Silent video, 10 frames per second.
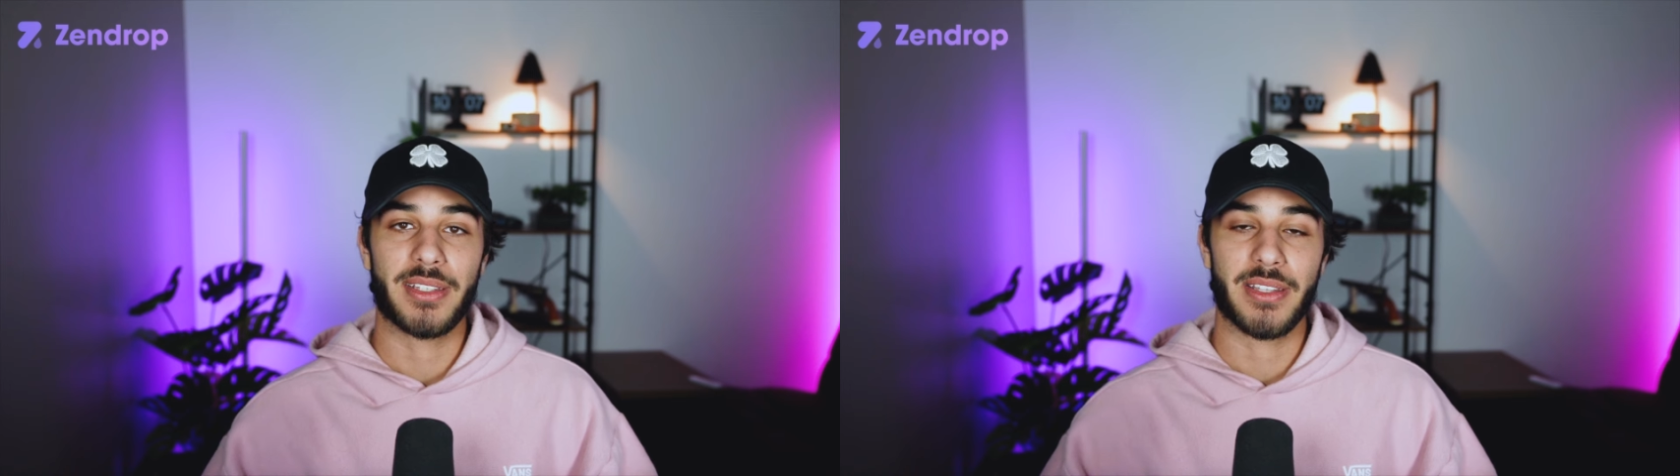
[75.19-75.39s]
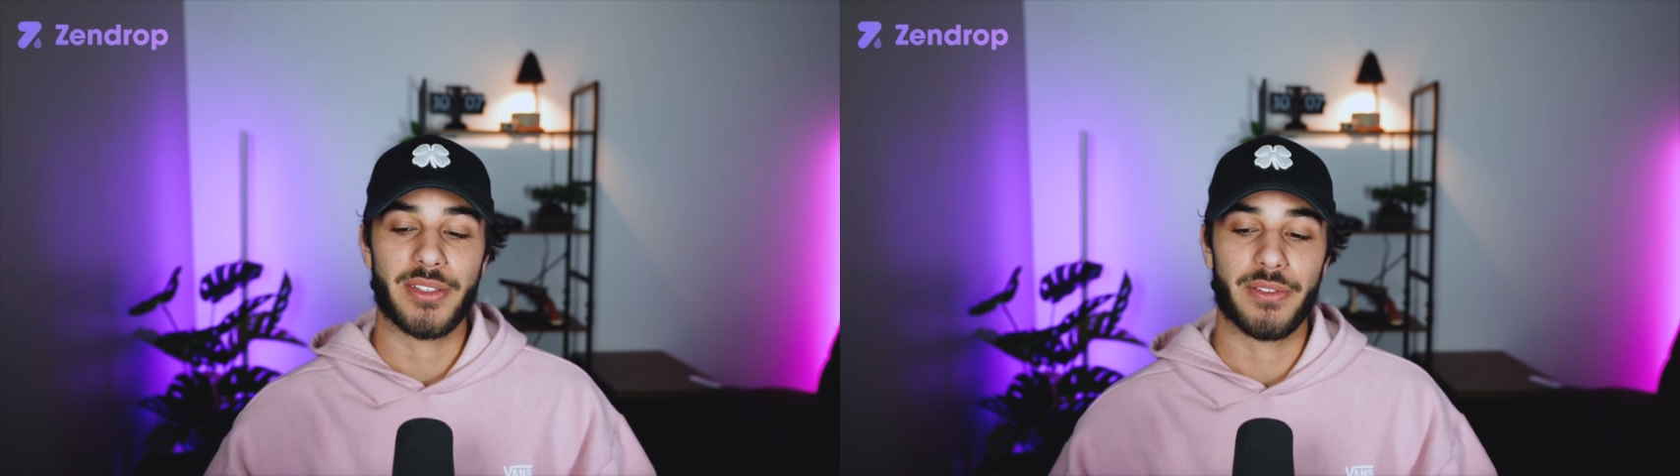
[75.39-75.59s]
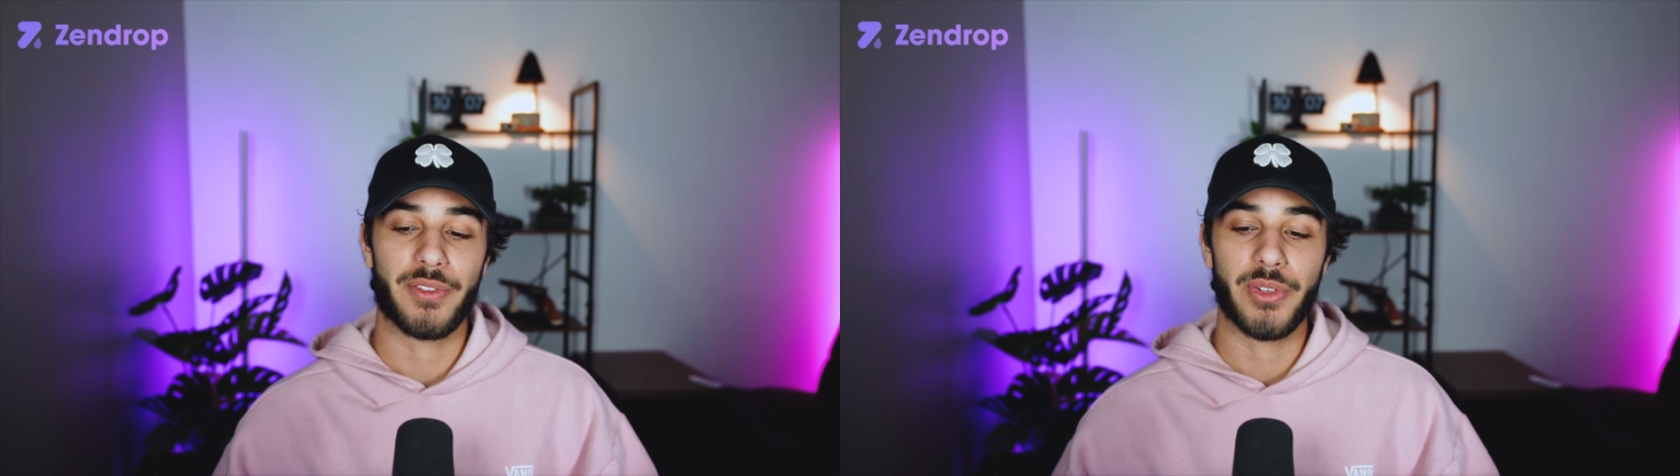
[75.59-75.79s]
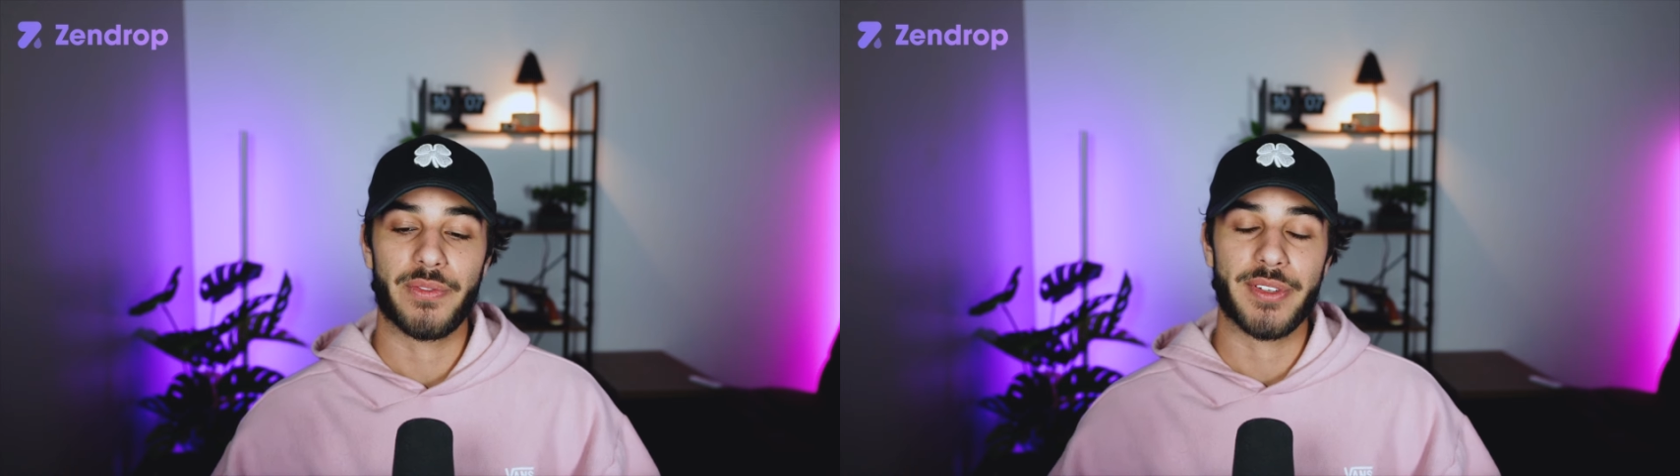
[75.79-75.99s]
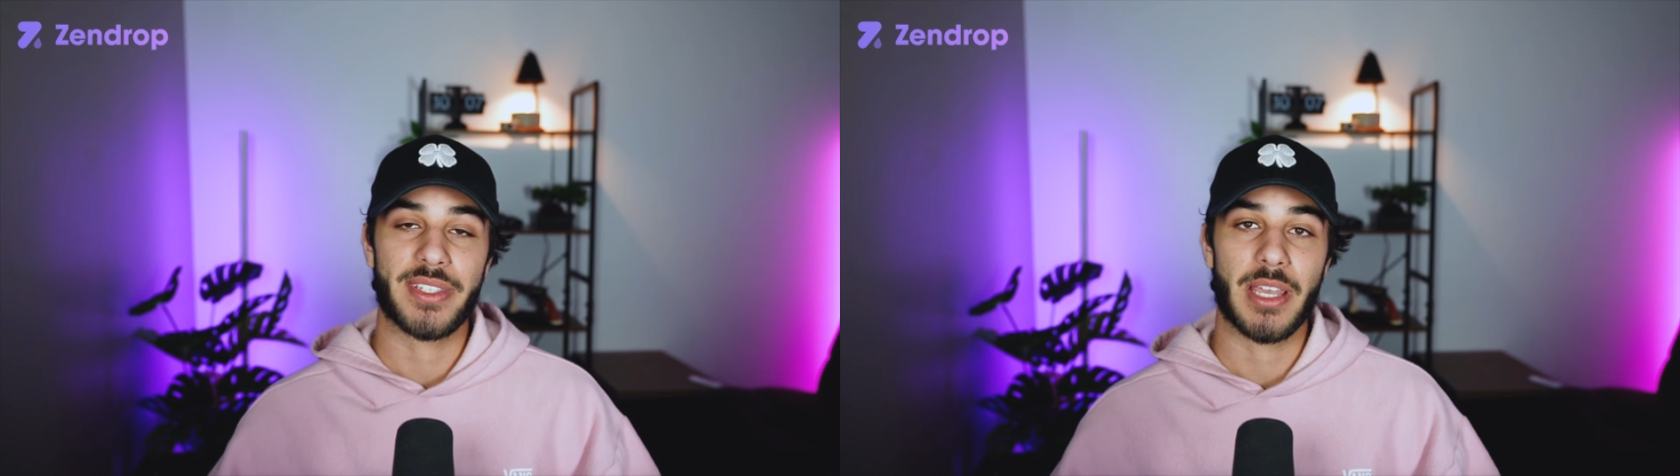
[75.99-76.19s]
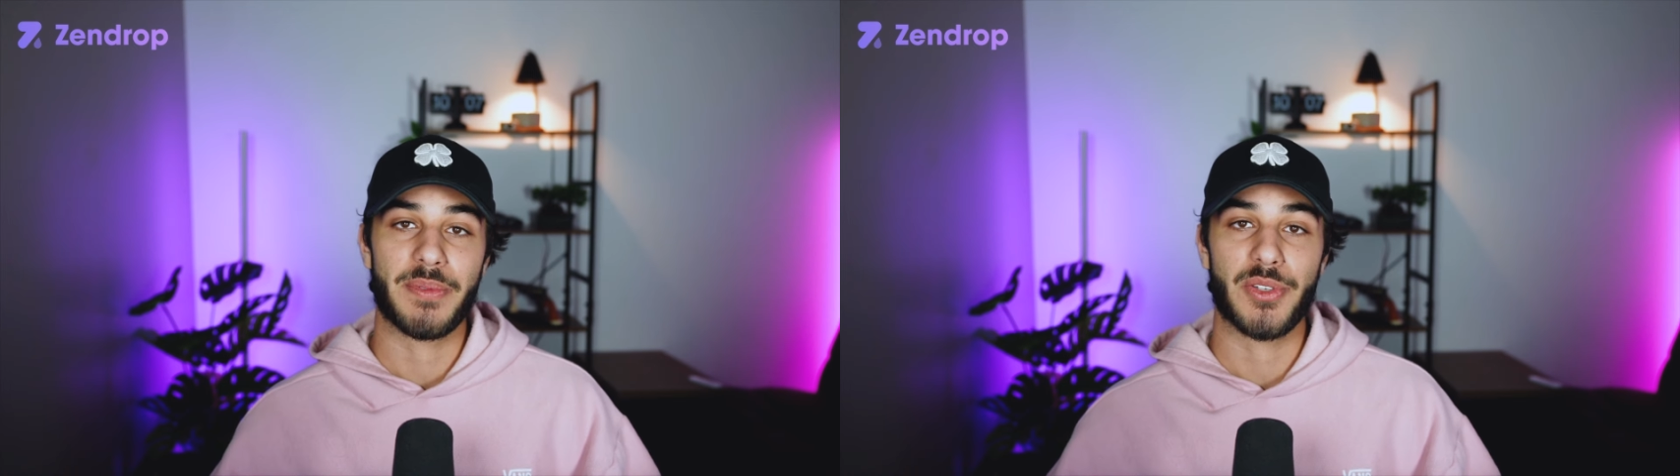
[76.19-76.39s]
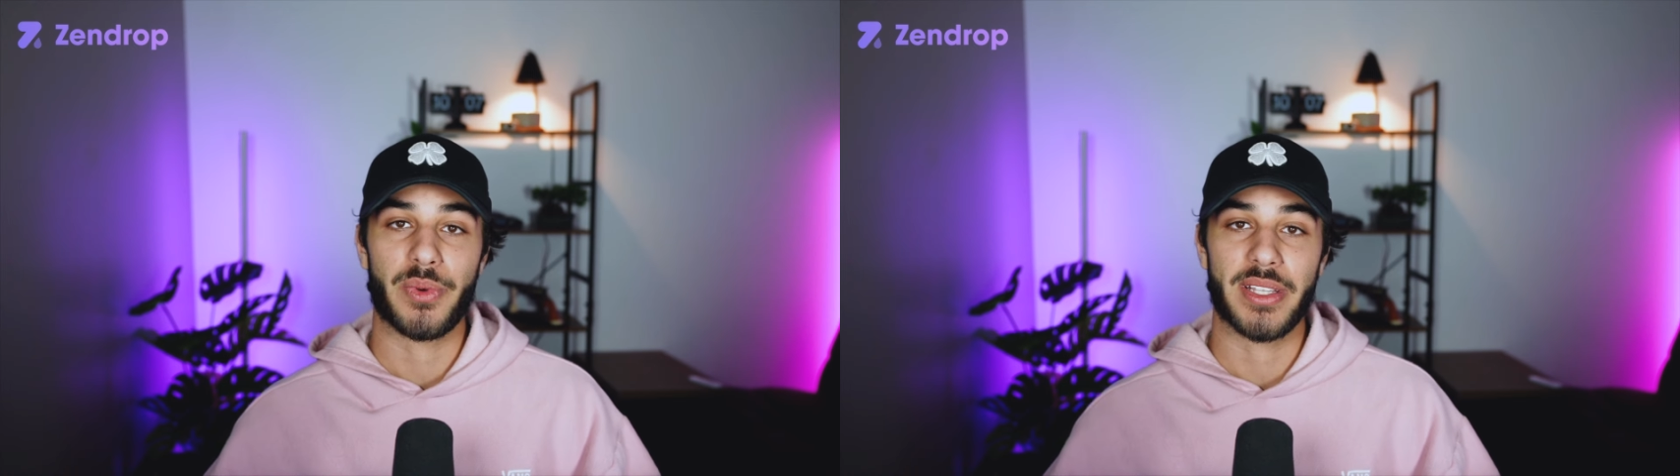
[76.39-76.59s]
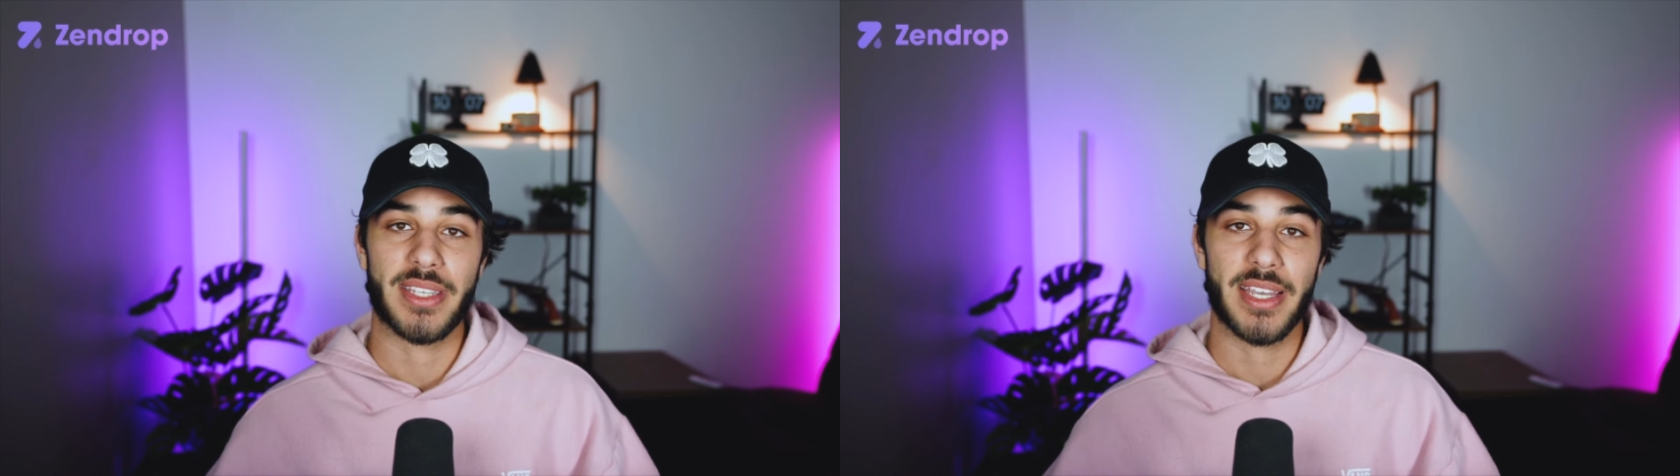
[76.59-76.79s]
and there's a few different steps you want
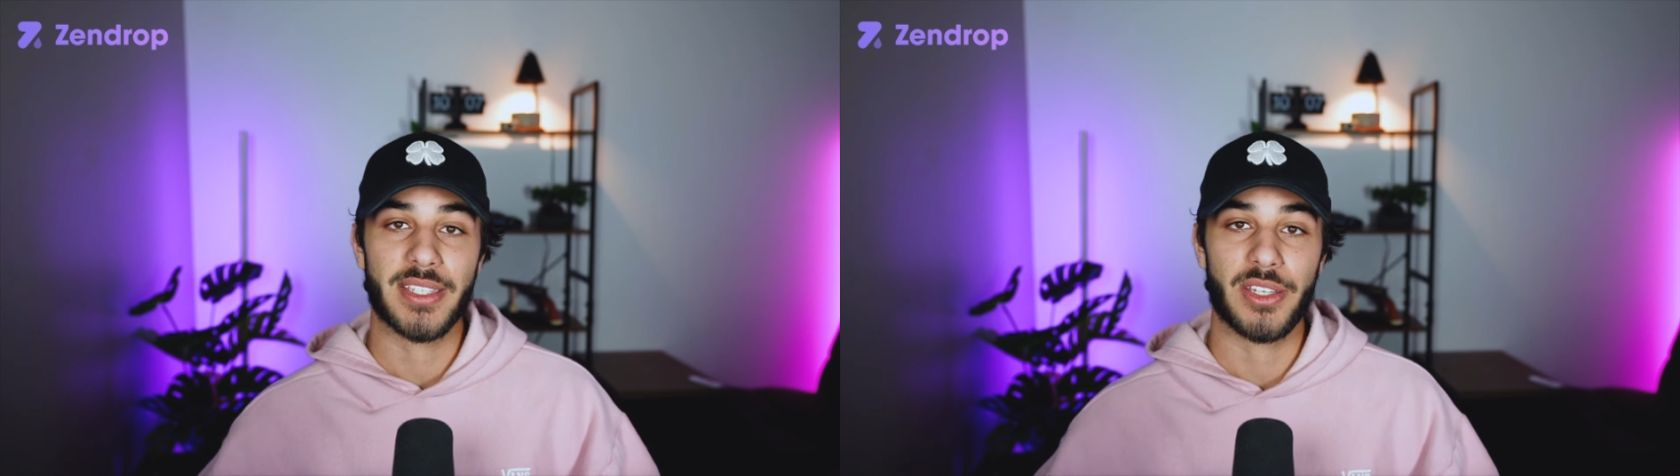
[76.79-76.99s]
to take to